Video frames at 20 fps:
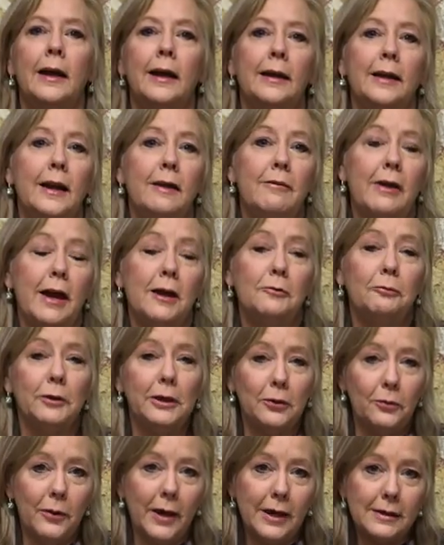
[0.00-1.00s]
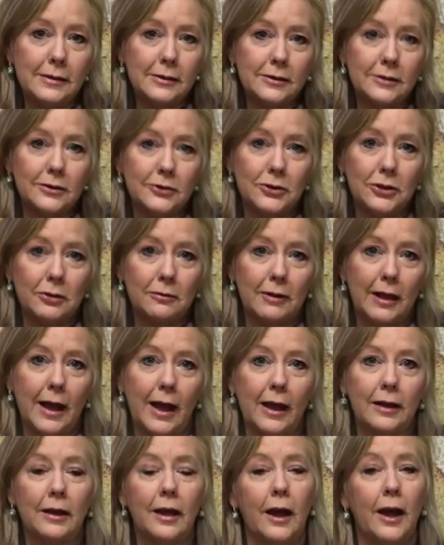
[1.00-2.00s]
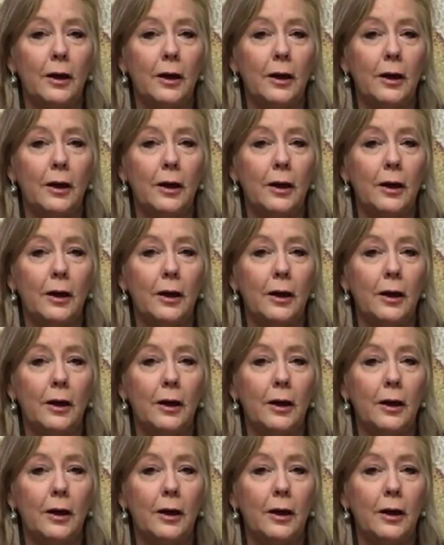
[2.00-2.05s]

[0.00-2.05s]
And I've had requests to do that.